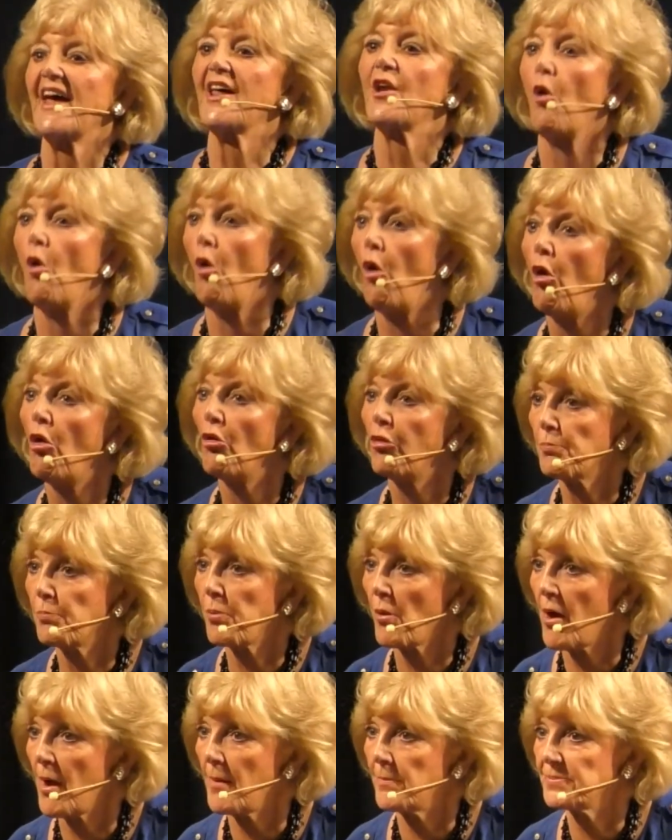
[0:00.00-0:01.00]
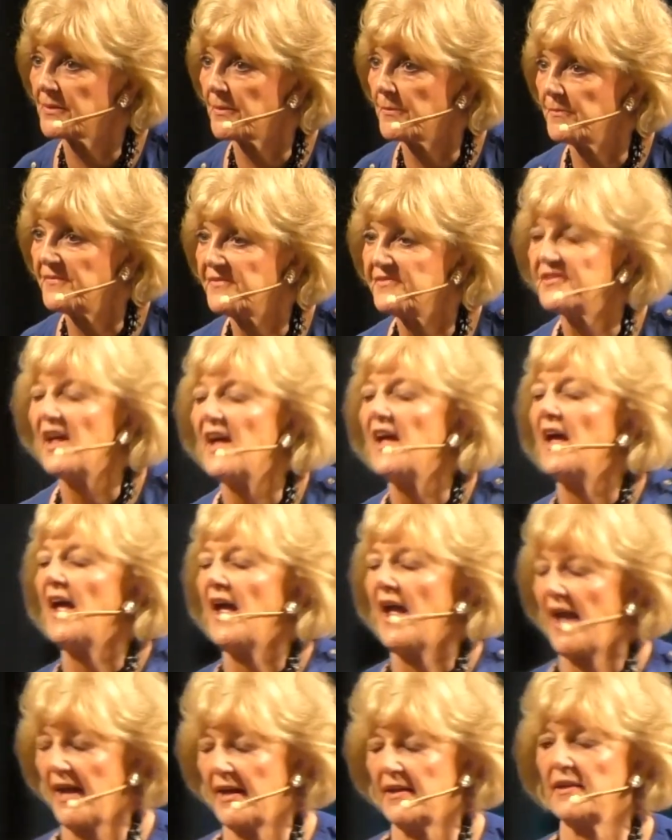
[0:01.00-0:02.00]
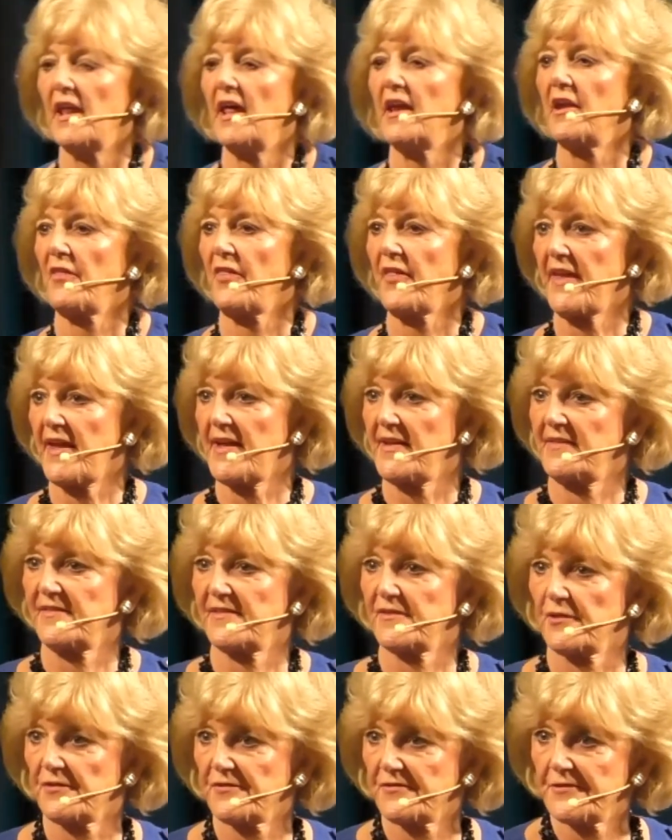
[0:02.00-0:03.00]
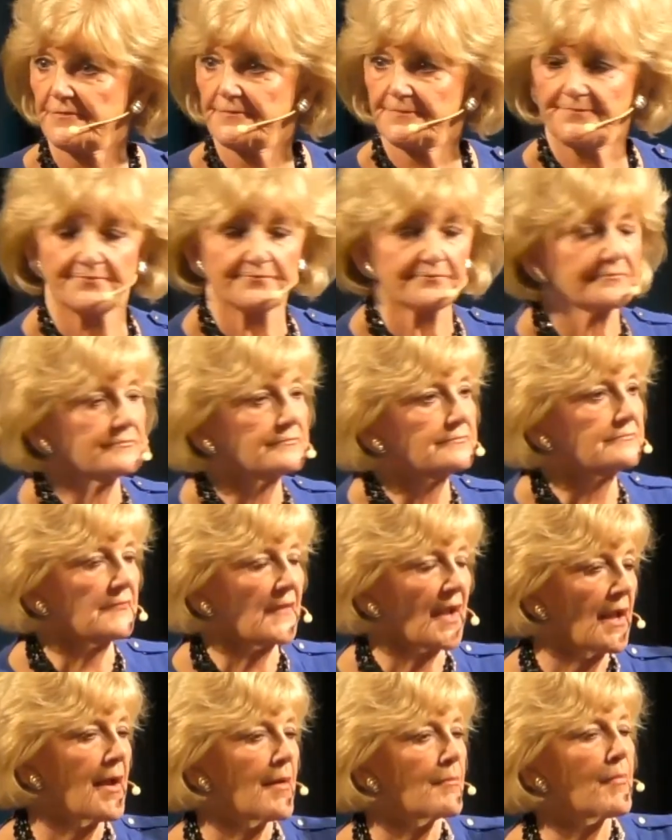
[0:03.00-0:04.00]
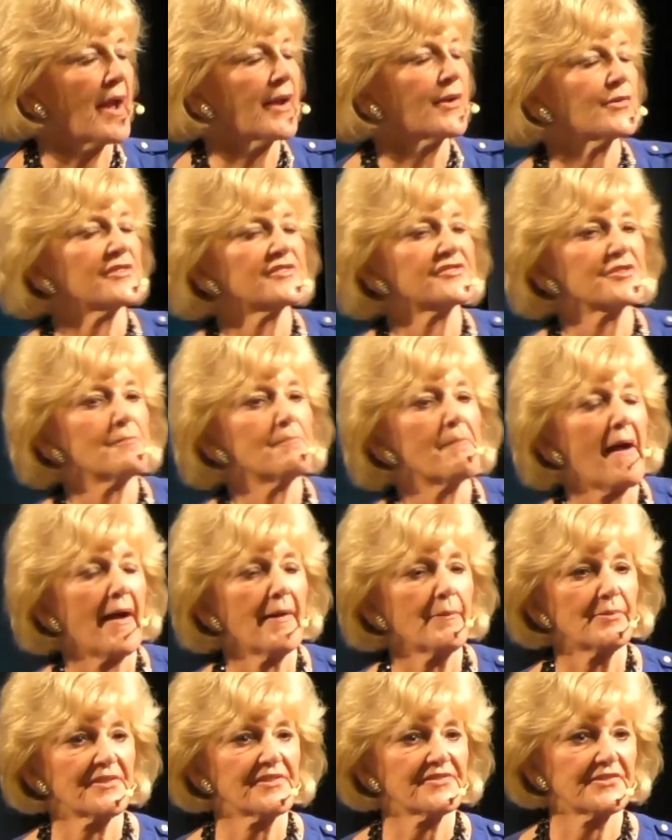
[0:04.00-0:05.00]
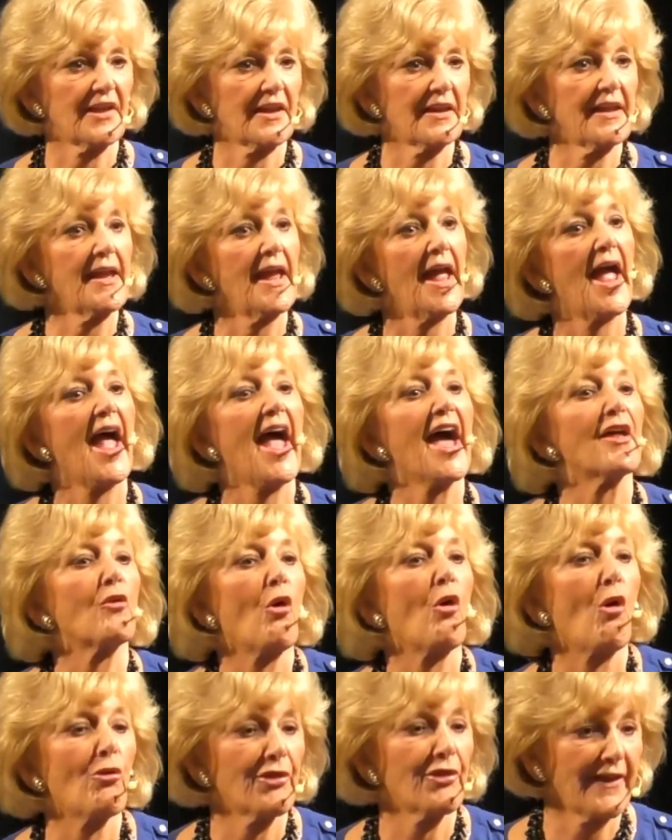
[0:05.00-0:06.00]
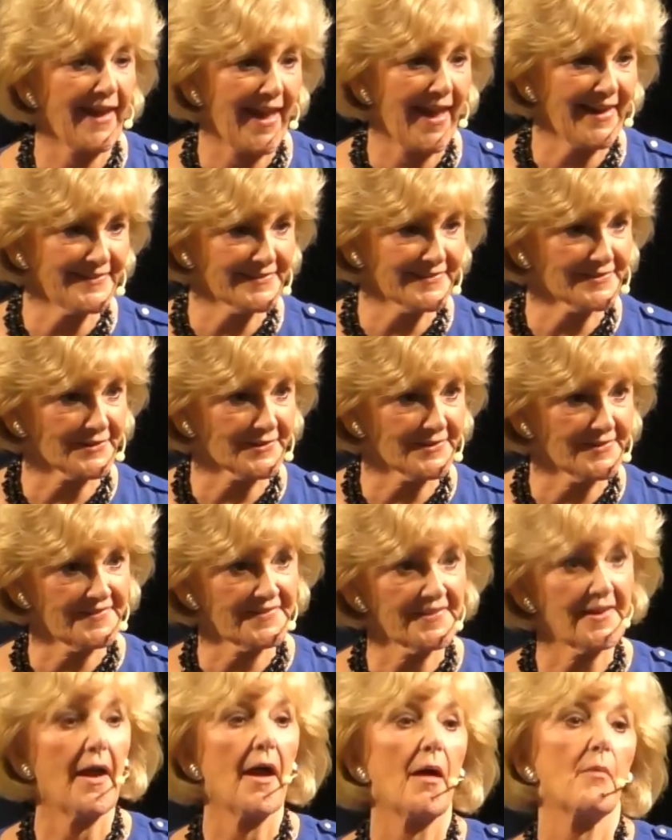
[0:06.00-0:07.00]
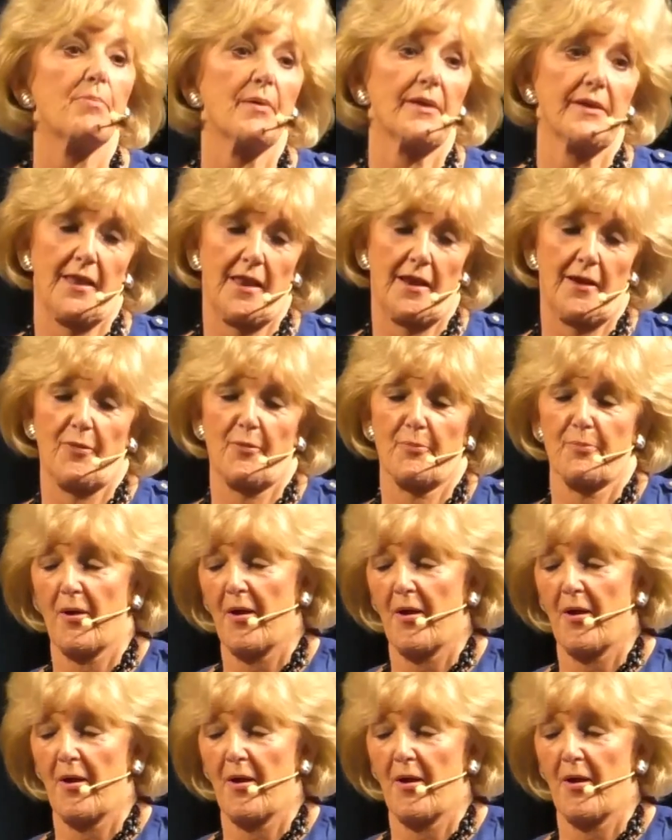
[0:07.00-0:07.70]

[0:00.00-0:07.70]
had all the problems and none of the answers. My Christian Bible study had all the answers, but none of the